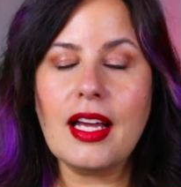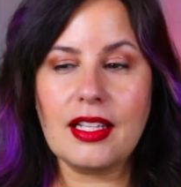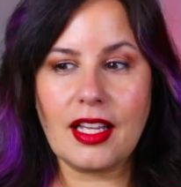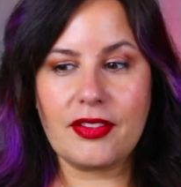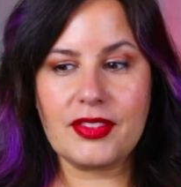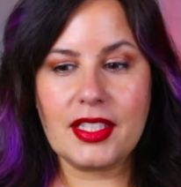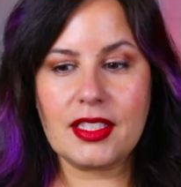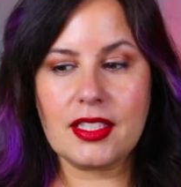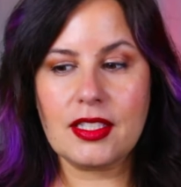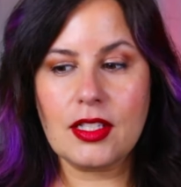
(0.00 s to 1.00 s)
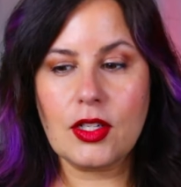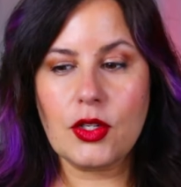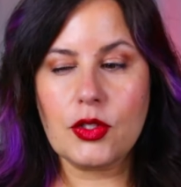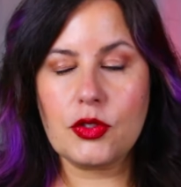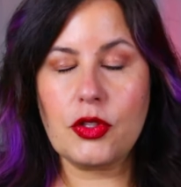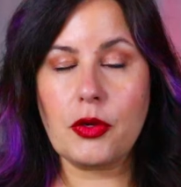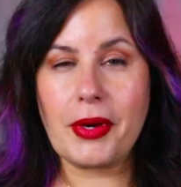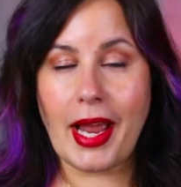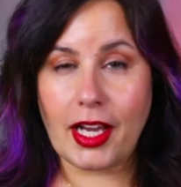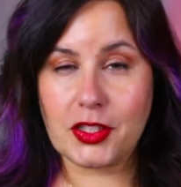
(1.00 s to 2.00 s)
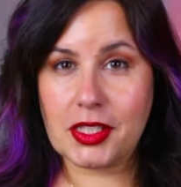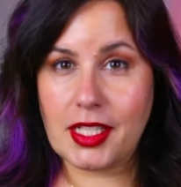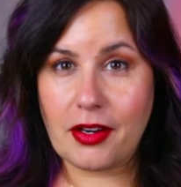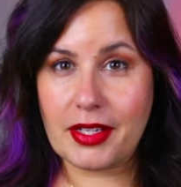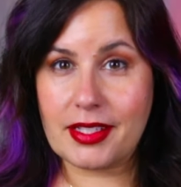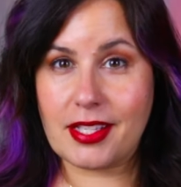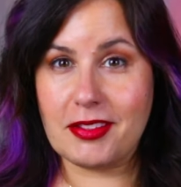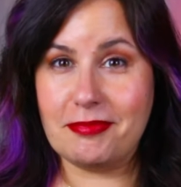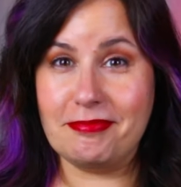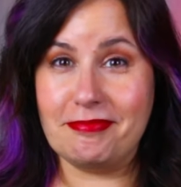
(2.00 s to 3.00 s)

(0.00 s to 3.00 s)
And left it to the reactionaries.